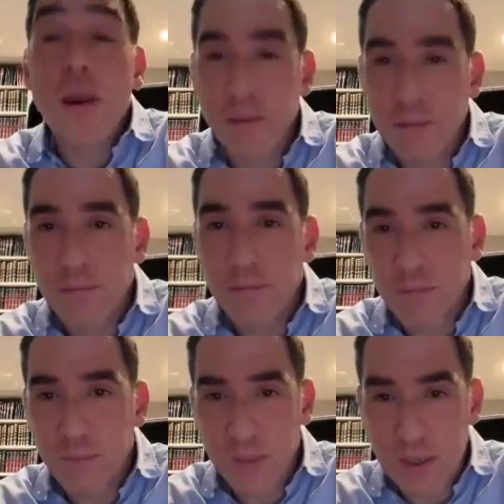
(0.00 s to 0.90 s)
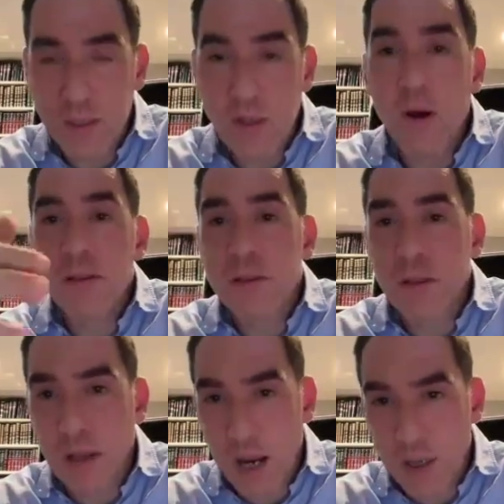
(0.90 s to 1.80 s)
bread, because it
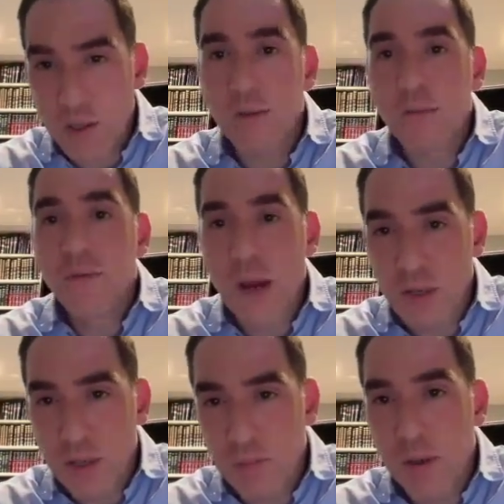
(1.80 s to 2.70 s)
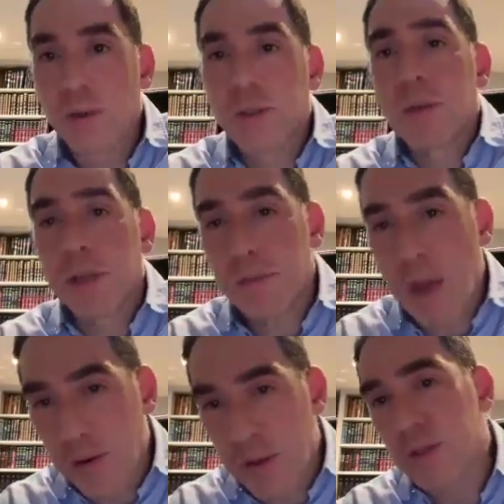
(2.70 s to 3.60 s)
causes connection and friendship and ultimately
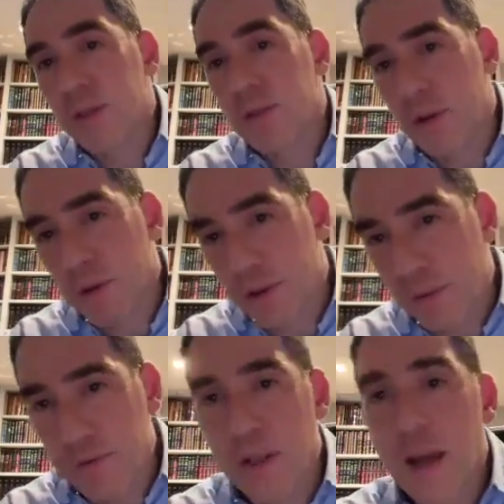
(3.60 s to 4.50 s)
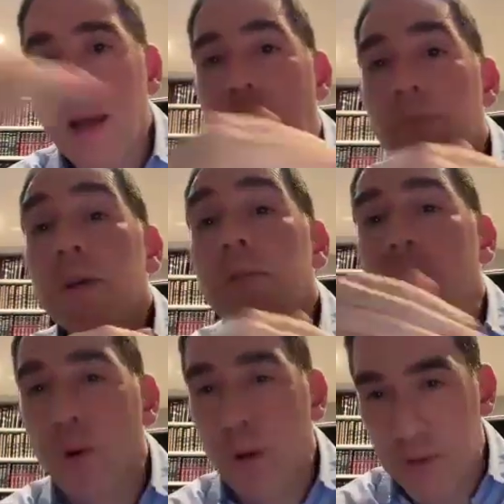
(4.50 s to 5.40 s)
marriage and so on and so forth. The
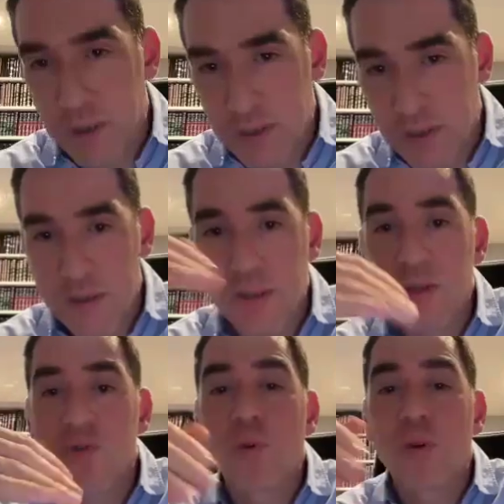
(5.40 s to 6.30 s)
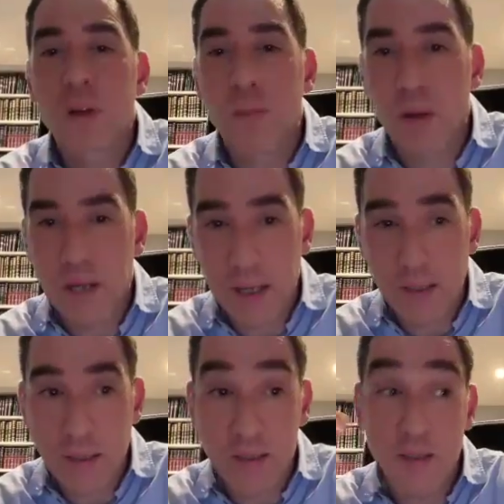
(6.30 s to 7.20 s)
Hachamim prohibited this. It's an Isur
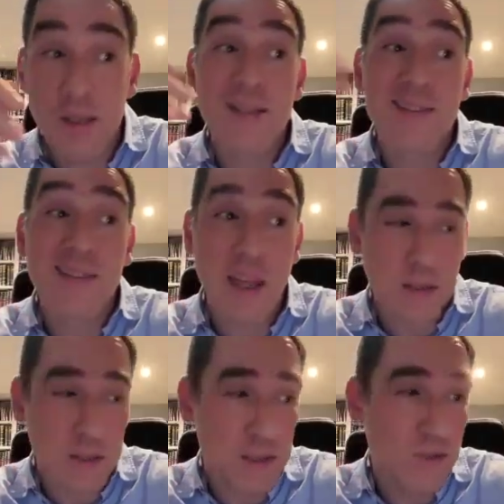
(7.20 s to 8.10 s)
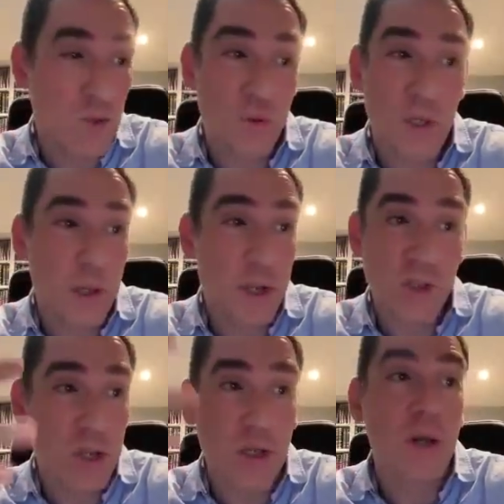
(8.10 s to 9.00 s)
D'Rabbanan. It's incidentally an Isur
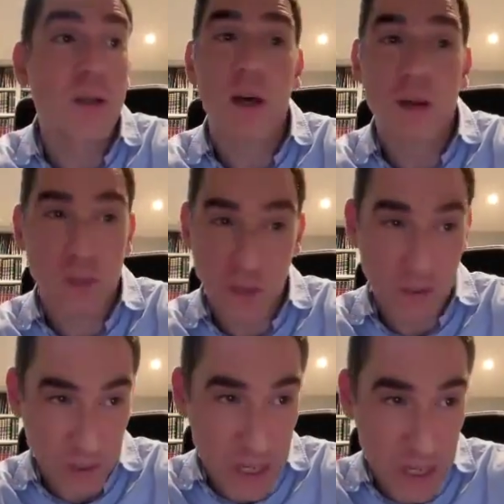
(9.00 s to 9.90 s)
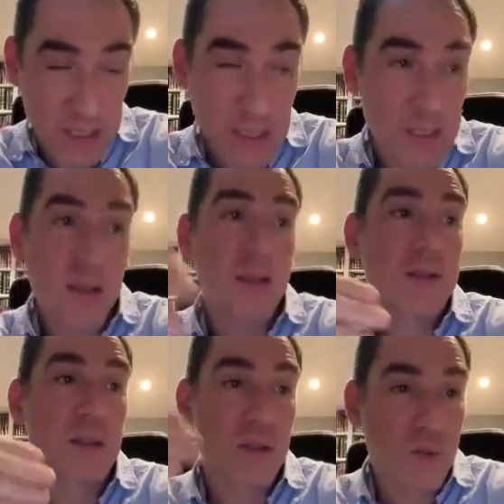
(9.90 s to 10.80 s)
D'Rabbanan she'eno ikar min Torah.
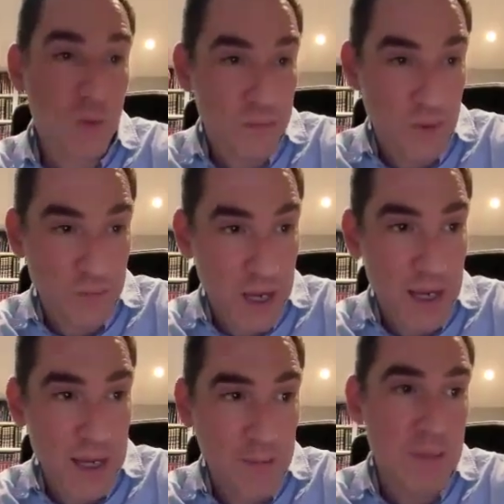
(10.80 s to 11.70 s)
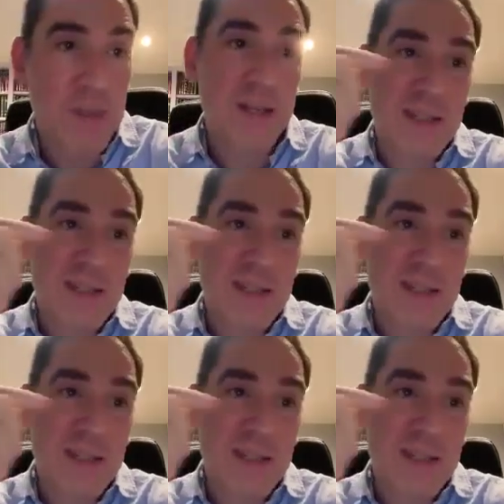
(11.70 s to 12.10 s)
It's an Isur from the Hachamim that